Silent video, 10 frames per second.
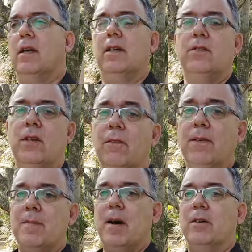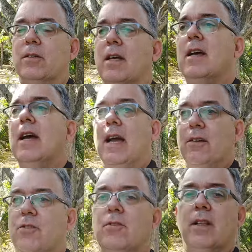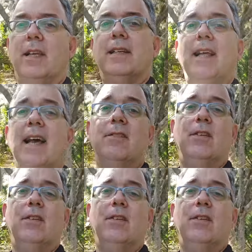selfie mode and shoot it like that.